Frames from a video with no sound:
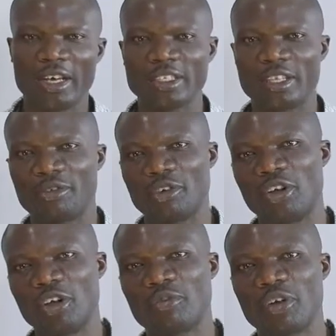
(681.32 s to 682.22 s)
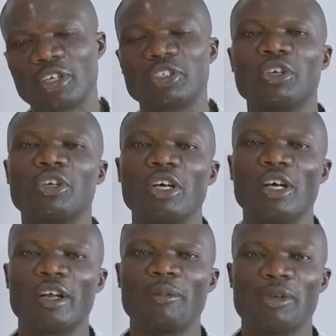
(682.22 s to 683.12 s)
does the following fraction
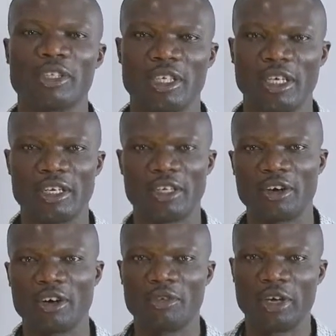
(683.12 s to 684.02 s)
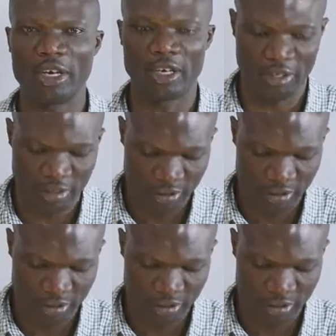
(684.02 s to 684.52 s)
represent of head.